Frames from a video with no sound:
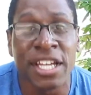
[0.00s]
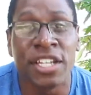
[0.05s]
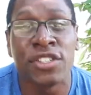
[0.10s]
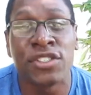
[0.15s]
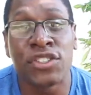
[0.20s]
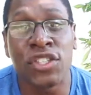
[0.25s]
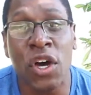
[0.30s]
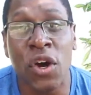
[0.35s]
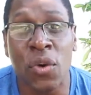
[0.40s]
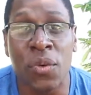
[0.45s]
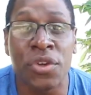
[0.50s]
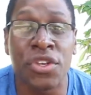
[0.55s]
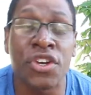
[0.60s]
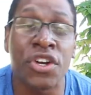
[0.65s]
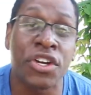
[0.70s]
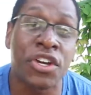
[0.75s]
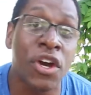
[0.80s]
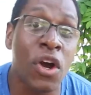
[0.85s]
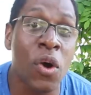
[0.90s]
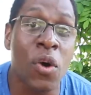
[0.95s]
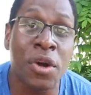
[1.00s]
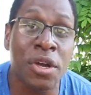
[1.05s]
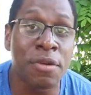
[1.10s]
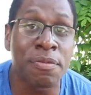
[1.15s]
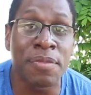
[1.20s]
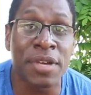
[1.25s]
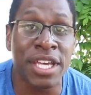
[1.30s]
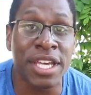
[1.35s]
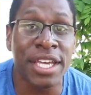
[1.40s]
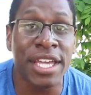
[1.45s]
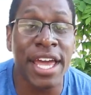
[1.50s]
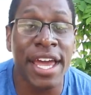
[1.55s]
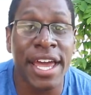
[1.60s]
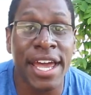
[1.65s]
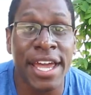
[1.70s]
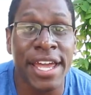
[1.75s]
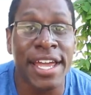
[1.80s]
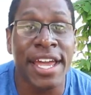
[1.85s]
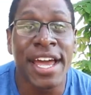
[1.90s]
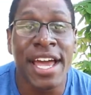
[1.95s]
So your goal could be,
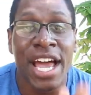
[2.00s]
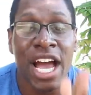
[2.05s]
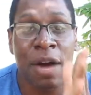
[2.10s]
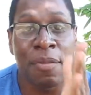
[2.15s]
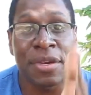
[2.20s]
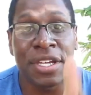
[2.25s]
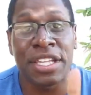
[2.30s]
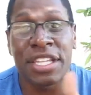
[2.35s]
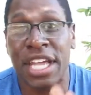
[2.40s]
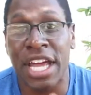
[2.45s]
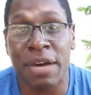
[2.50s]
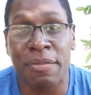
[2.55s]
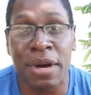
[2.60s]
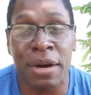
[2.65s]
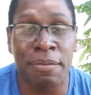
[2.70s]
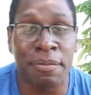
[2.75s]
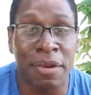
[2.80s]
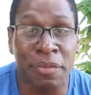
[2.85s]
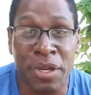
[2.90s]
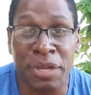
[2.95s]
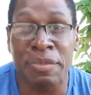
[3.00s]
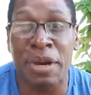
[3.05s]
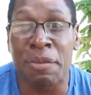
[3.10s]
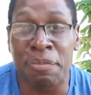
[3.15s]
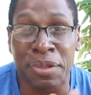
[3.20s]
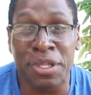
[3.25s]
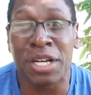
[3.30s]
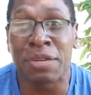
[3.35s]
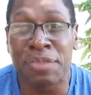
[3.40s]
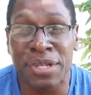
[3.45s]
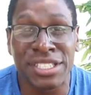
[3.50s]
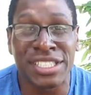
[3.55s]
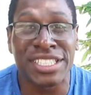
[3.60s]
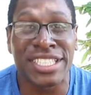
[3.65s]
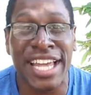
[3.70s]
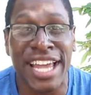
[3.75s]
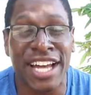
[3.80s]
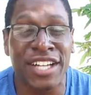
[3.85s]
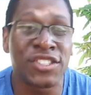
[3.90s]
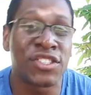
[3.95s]
hey, I'm gonna get my blood pressure
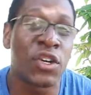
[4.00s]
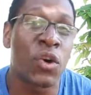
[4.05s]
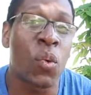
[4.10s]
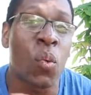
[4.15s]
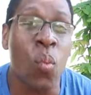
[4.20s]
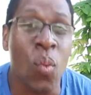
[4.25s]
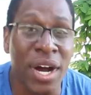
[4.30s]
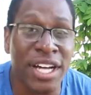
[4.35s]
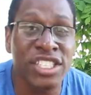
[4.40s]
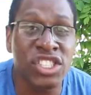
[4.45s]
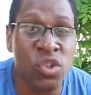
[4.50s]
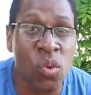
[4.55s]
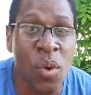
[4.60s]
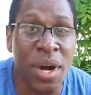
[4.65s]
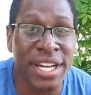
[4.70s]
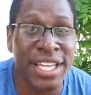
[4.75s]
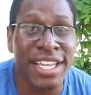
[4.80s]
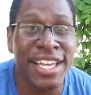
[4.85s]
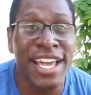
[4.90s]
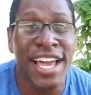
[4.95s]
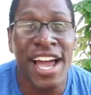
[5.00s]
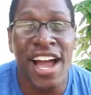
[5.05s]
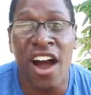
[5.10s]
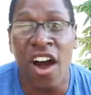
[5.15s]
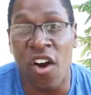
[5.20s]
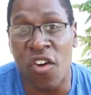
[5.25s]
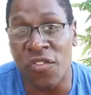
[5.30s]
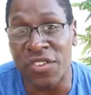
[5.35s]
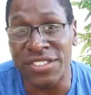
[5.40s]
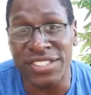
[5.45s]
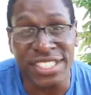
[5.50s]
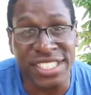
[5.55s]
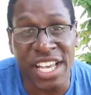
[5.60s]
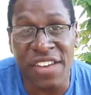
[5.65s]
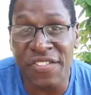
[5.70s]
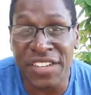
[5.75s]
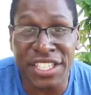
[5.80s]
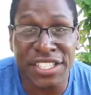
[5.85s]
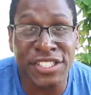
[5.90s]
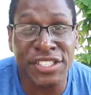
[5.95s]
down to 120 over
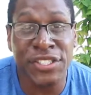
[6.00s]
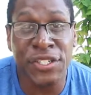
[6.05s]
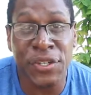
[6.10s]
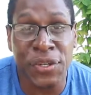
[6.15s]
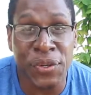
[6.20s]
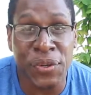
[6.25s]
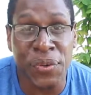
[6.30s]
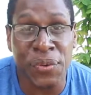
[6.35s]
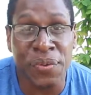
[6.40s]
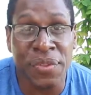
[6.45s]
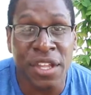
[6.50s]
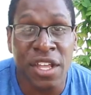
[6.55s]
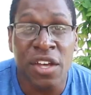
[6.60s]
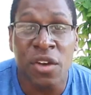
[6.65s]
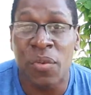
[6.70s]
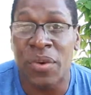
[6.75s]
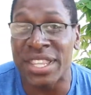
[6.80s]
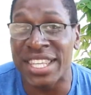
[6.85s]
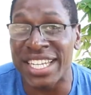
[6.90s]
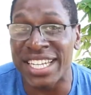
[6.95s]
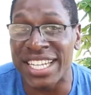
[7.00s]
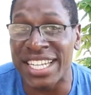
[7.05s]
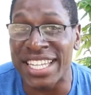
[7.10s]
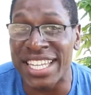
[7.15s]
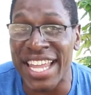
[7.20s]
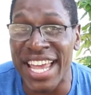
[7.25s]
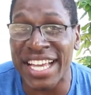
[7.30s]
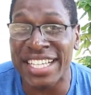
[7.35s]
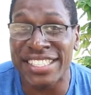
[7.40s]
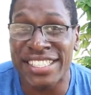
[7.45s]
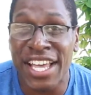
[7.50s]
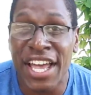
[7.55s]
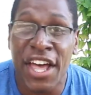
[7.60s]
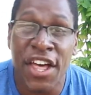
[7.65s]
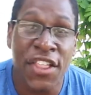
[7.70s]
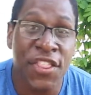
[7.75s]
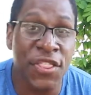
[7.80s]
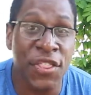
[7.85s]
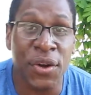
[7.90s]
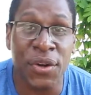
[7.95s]
72 within the next
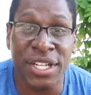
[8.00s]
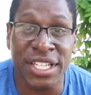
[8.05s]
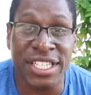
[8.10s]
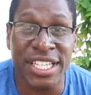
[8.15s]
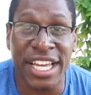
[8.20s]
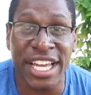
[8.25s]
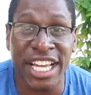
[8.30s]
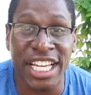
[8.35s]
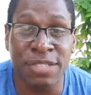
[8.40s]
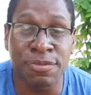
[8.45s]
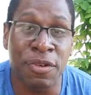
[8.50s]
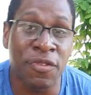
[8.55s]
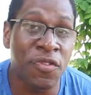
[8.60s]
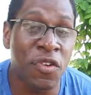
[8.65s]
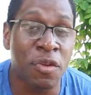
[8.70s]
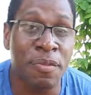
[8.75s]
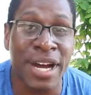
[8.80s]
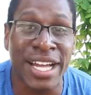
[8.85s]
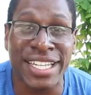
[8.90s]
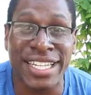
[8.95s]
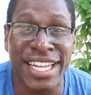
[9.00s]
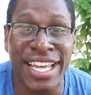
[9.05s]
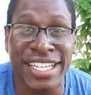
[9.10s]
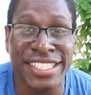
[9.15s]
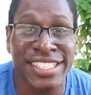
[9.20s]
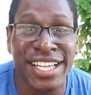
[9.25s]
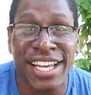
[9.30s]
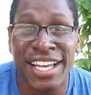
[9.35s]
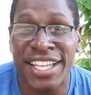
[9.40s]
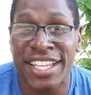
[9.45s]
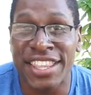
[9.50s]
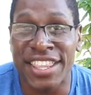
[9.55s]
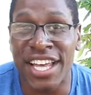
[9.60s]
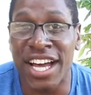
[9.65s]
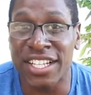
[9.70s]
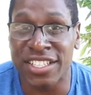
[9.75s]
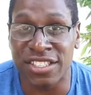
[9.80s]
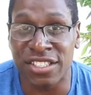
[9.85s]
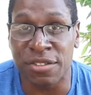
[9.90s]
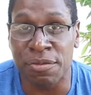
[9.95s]
30 days before my next
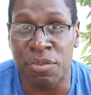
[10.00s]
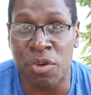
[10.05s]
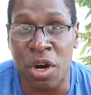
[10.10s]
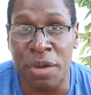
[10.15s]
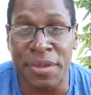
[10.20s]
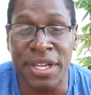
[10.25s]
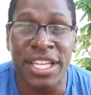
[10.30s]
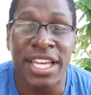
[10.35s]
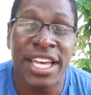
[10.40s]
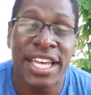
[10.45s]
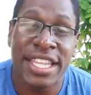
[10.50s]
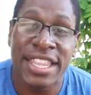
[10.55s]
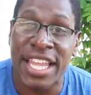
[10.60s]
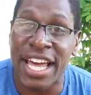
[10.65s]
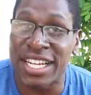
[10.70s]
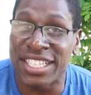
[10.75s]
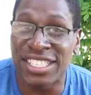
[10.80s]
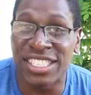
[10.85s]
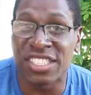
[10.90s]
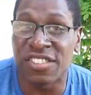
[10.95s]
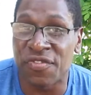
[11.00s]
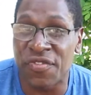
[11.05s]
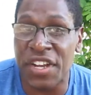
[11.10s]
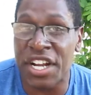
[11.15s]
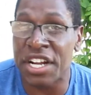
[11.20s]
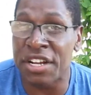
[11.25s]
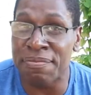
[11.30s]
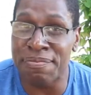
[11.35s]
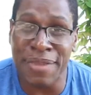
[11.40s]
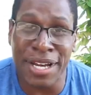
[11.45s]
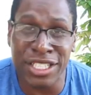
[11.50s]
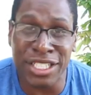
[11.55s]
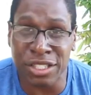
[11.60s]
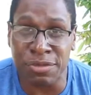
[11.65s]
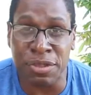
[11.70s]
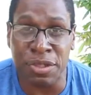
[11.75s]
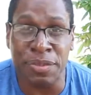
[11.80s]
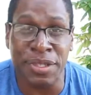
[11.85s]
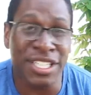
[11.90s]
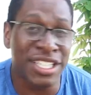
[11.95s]
doctor's appointment. Now, this is very
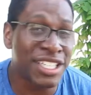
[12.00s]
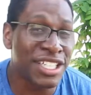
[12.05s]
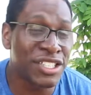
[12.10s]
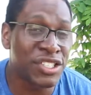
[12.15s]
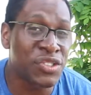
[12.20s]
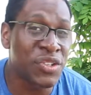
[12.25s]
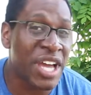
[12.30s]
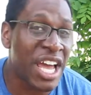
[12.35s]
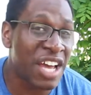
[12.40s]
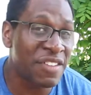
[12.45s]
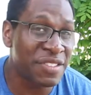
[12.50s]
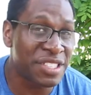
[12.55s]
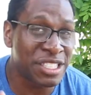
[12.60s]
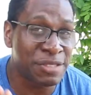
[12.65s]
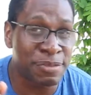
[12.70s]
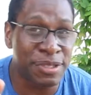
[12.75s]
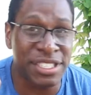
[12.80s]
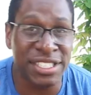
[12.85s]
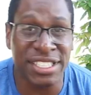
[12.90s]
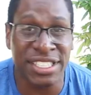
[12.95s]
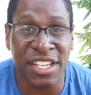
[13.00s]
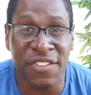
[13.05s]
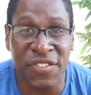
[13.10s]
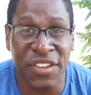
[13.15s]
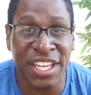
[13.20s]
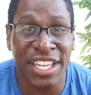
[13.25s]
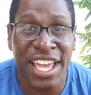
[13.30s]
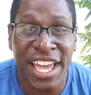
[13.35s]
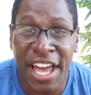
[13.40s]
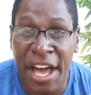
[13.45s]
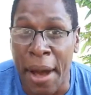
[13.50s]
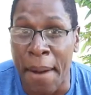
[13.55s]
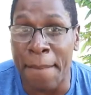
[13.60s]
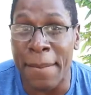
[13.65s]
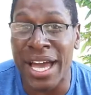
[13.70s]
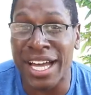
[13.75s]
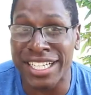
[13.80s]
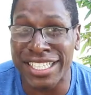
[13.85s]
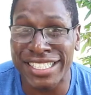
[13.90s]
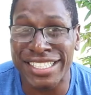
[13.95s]
measurable because you have a specific
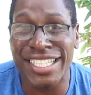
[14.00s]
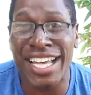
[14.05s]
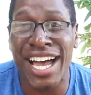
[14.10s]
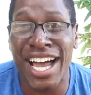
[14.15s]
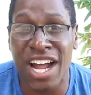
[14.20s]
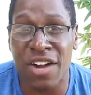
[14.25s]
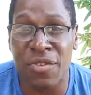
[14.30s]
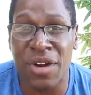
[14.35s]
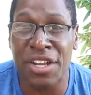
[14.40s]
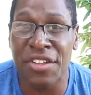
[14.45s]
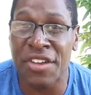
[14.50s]
amount of time, right?